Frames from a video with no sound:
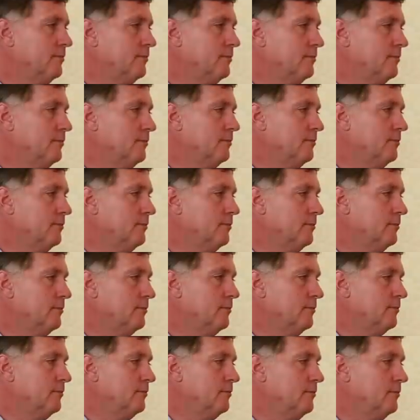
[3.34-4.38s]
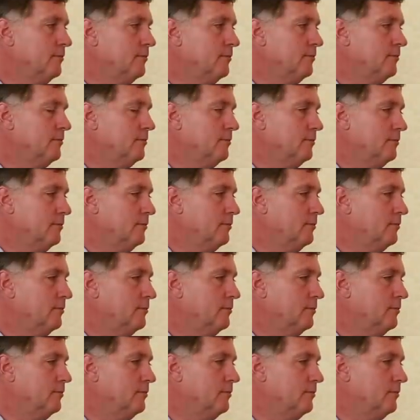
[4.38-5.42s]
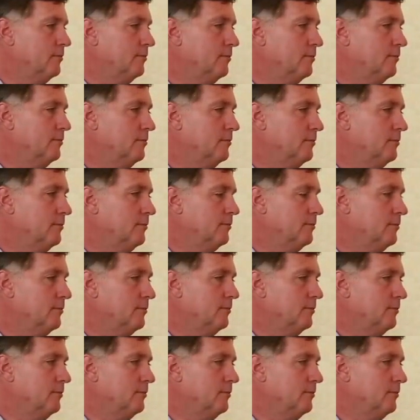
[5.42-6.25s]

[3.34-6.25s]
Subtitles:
[no speech]